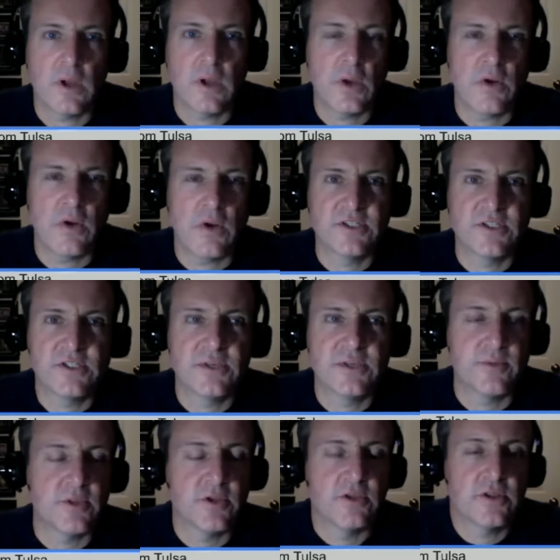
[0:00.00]
want to see some
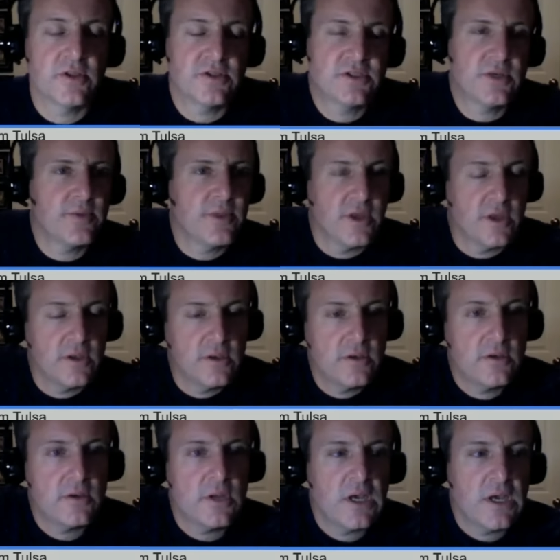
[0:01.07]
of the some of the
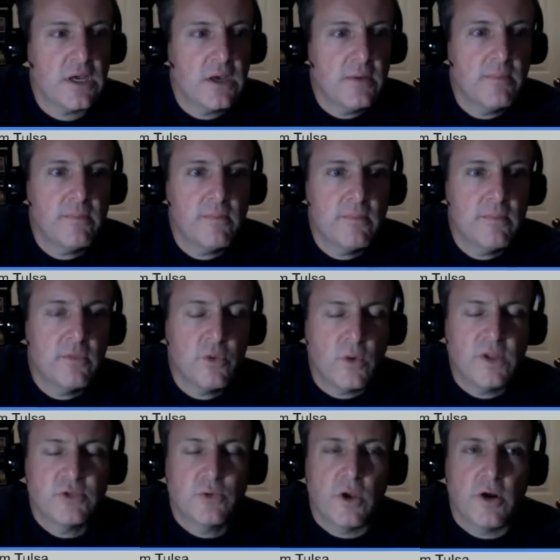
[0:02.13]
um, the
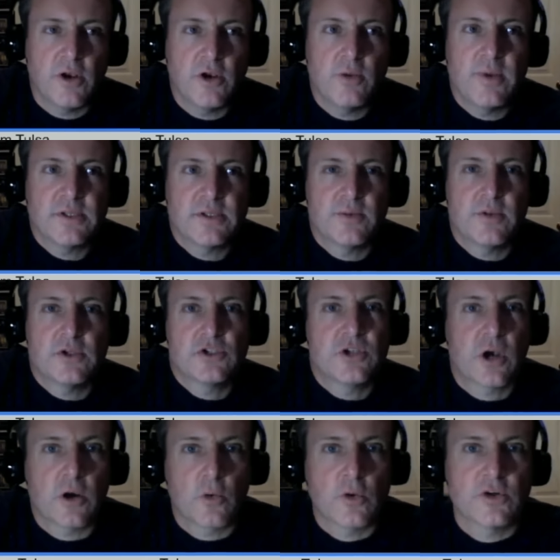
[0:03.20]
ones we already knew about. Some of the
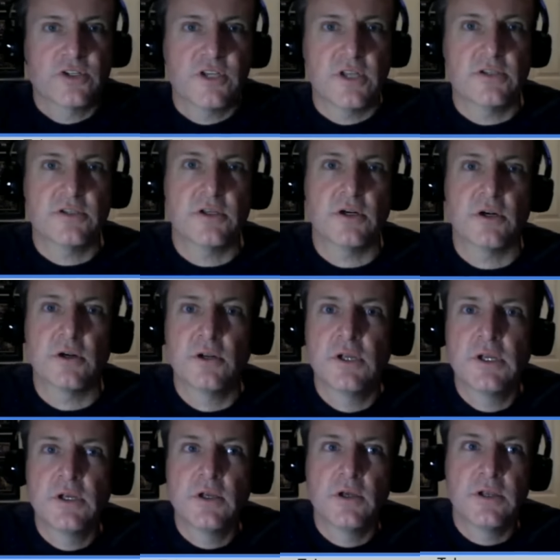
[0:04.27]
Star Wars sets that are
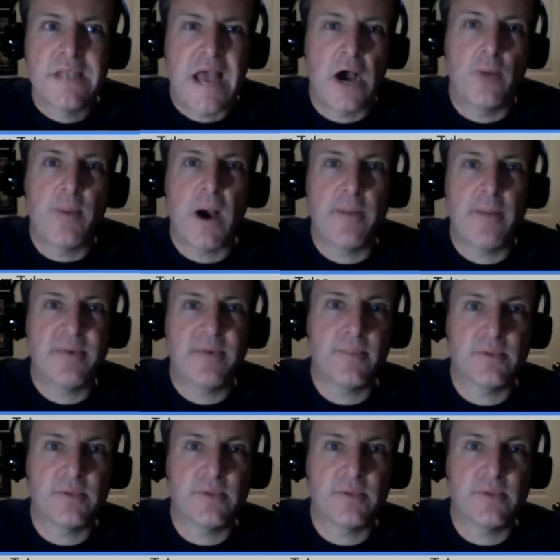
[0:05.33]
now popping mm-hmm. up in